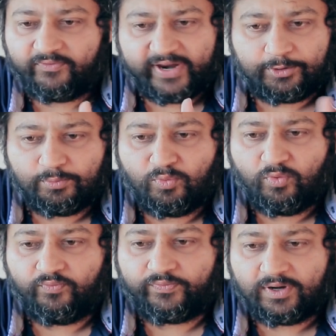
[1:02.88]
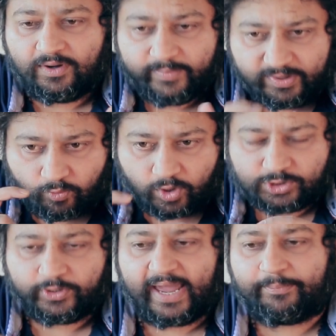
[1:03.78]
where to move, uh, I mean, what
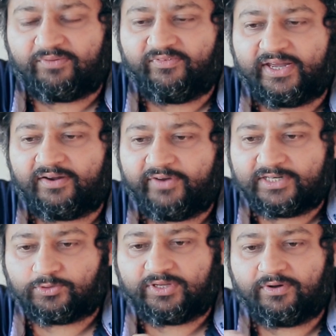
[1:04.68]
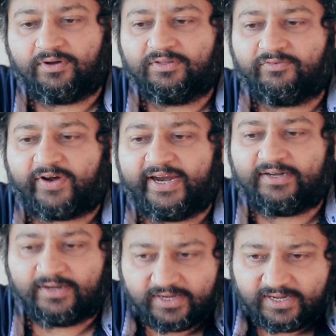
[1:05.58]
should happen where, where should the uh, the
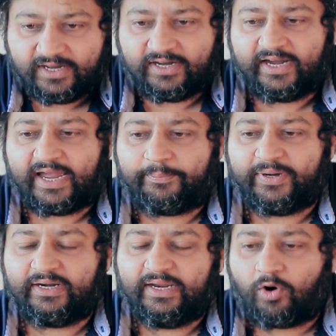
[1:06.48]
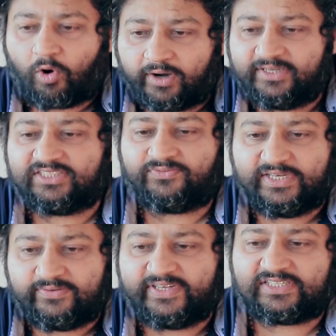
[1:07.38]
fight. Uh, happen. All this
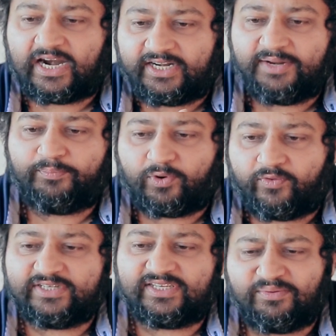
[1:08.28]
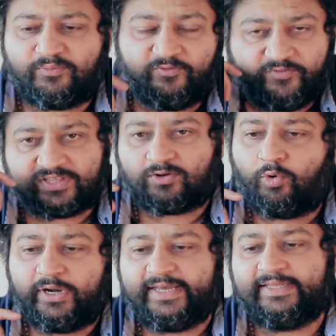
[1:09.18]
we, we started improvising with
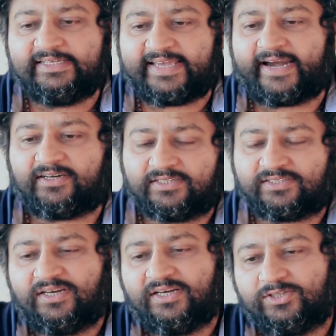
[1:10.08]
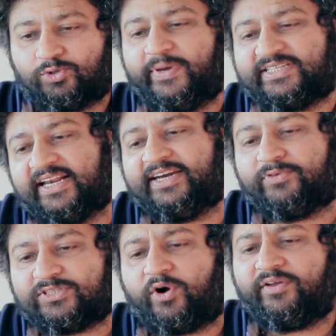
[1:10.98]
only these actors. So basically it
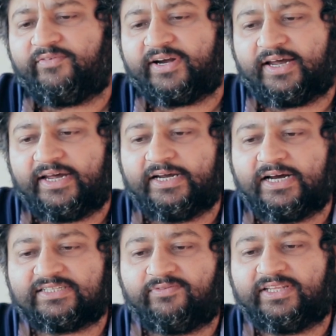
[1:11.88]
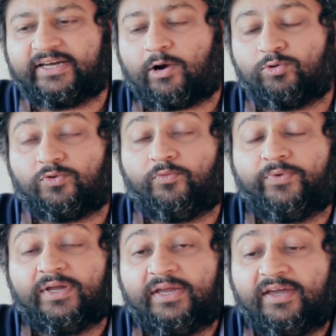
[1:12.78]
was not even a rehearsal with the crowd,
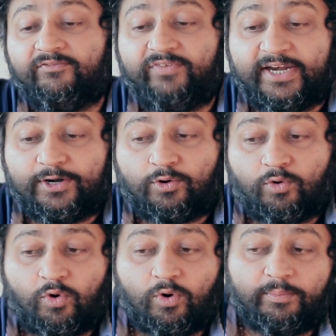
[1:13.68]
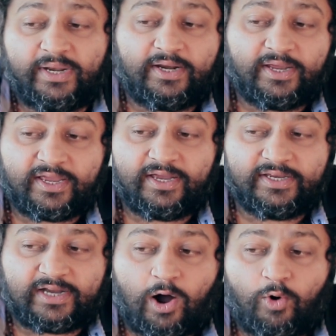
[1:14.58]
so we didn't know I
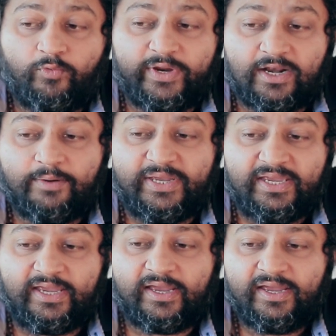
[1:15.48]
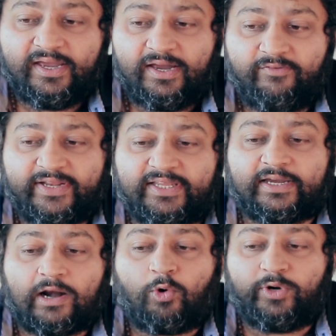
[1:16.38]
mean, how it will be when the
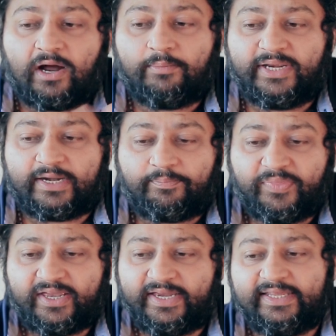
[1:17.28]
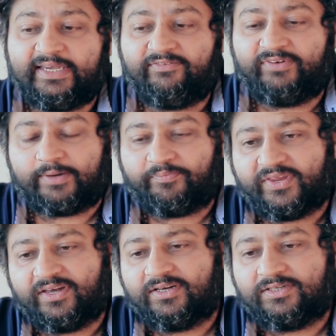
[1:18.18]
crowd come in in the evening.
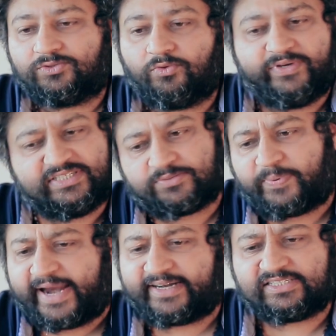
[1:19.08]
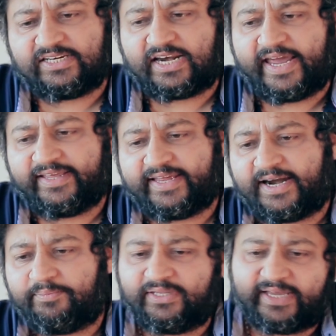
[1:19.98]
So we just practiced it like
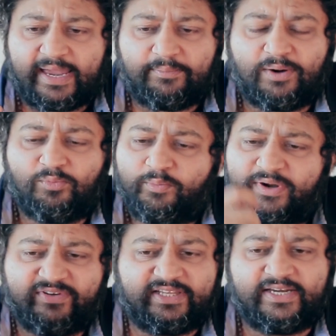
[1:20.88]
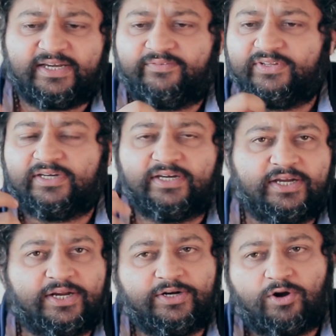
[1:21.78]
that, when the camera movement with a with
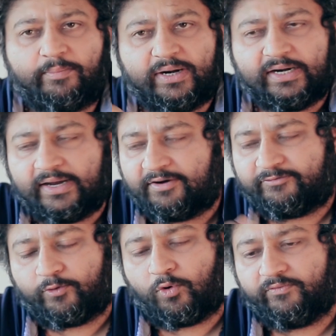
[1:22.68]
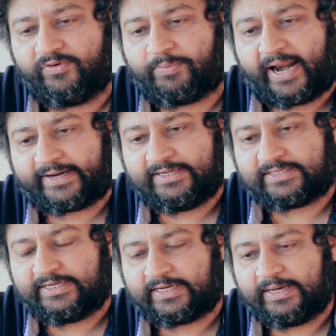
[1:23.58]
a normal phone we
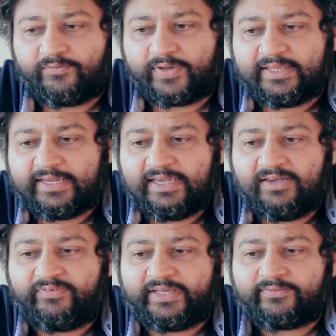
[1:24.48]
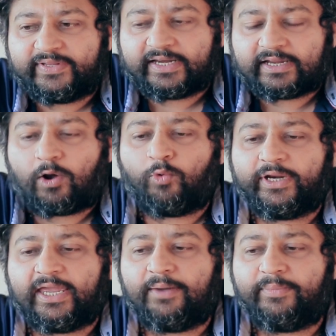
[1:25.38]
practiced it. When in the evening when the
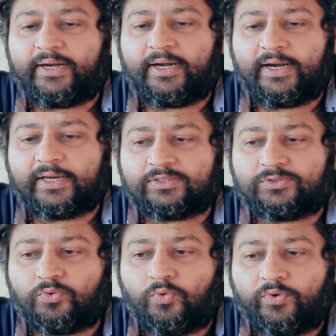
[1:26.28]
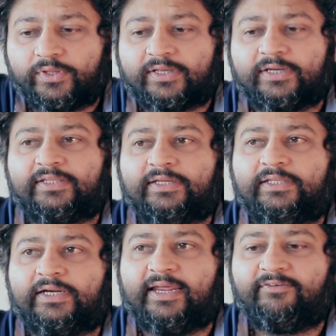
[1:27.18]
crowd came in, so the,
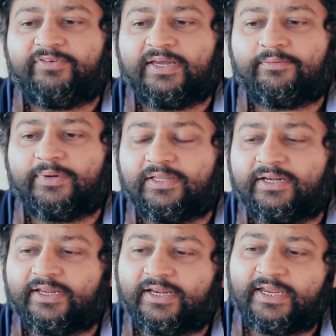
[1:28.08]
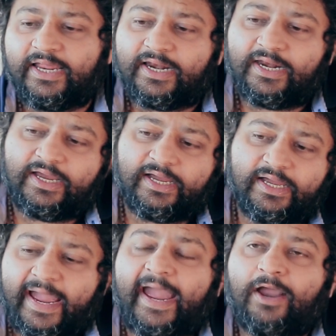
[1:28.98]
the real fear, when the real
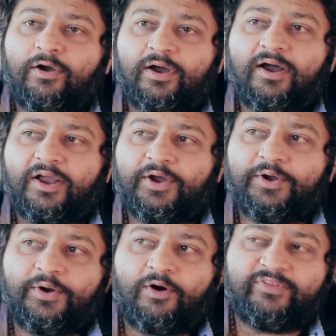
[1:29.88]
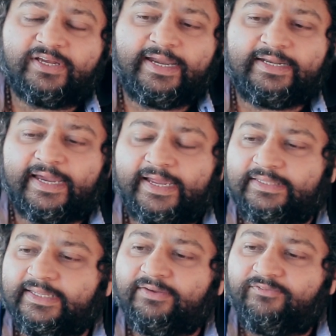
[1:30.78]
uh, hang of the entire
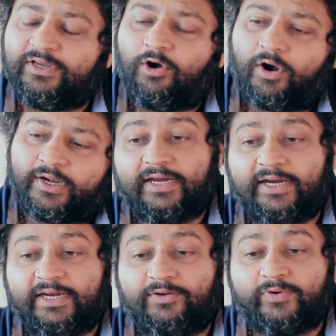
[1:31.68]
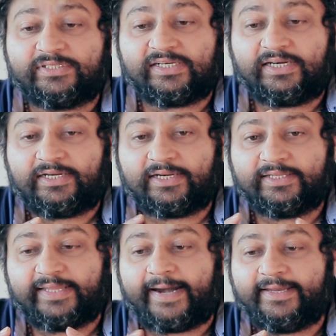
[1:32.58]
thing we got. It wasn't
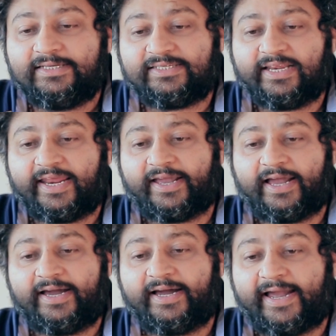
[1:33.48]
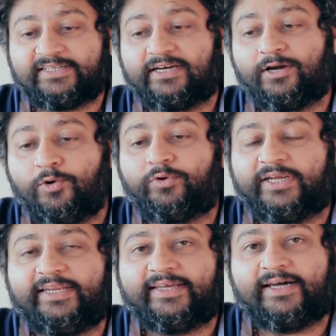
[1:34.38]
that easy like uh, as it
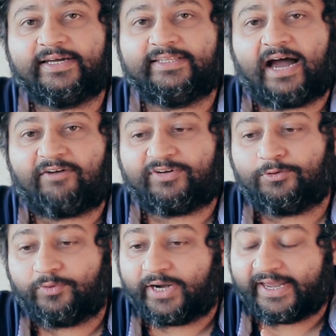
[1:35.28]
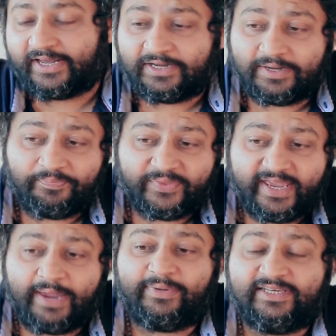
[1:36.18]
looked in the in the afternoon like a
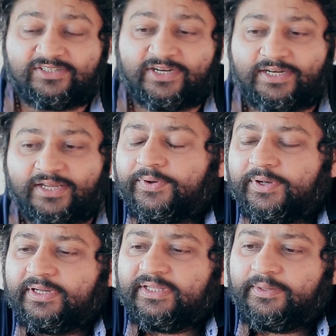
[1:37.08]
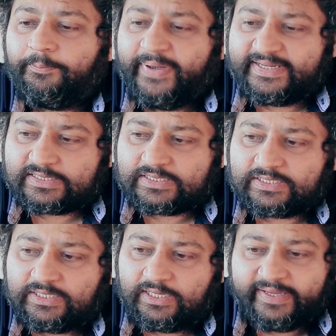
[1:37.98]
empty street. The
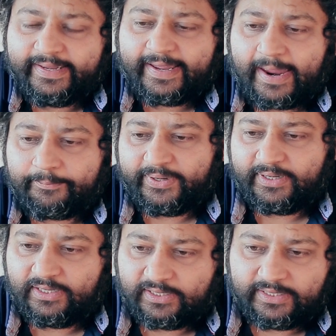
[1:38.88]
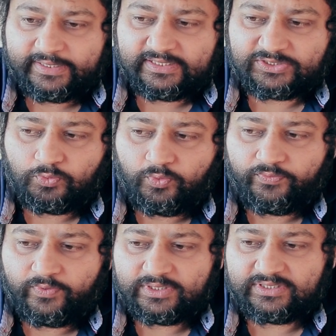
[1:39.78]
best thing happened uh, in the
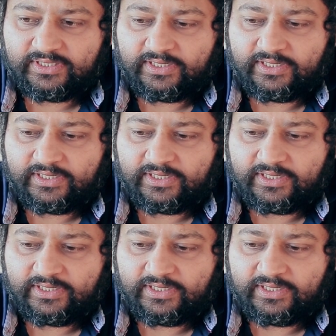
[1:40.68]
shoot was